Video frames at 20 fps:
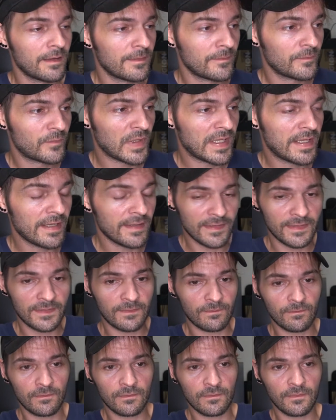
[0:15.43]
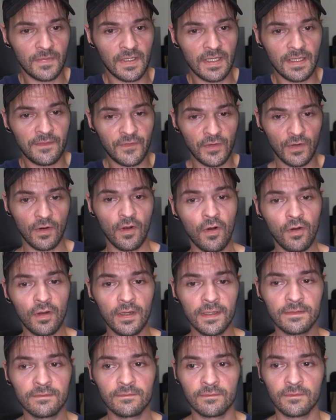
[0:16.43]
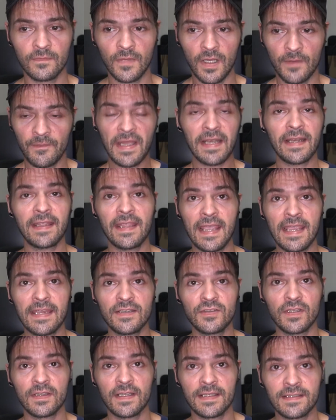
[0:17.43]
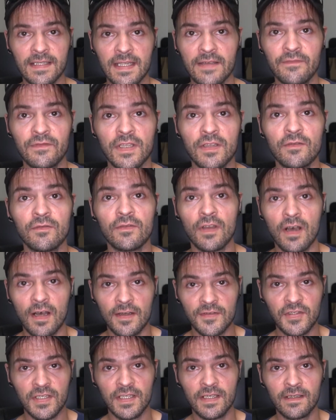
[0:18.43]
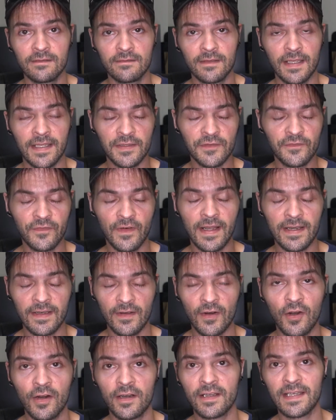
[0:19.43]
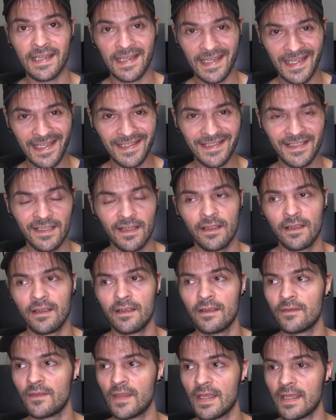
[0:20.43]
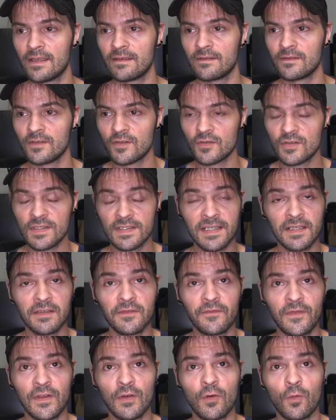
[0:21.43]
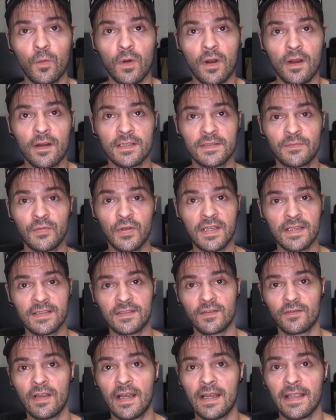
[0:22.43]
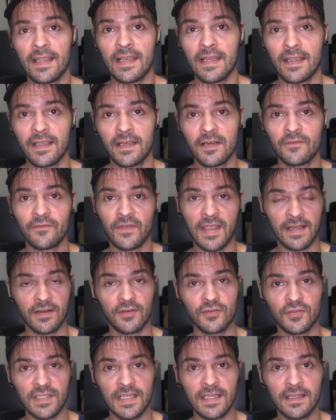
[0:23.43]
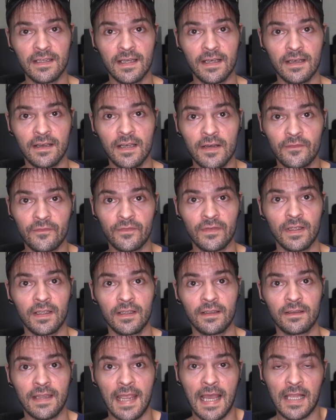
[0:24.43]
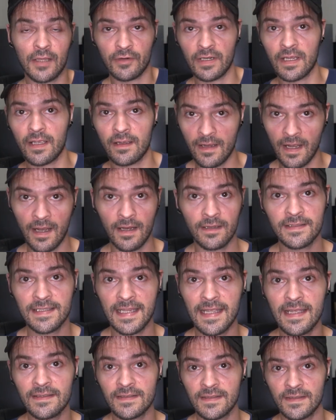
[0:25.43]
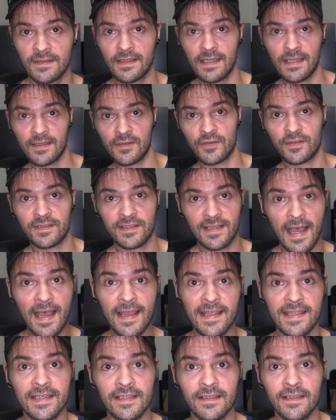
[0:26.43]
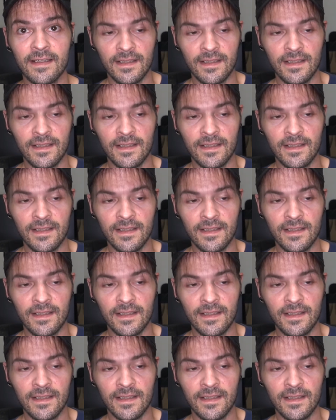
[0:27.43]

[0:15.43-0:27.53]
because if you're on a medication that's giving you nausea and you find it hard to eat, then you're just going to feel worse because you're not getting enough energy and enough caloric content in your diet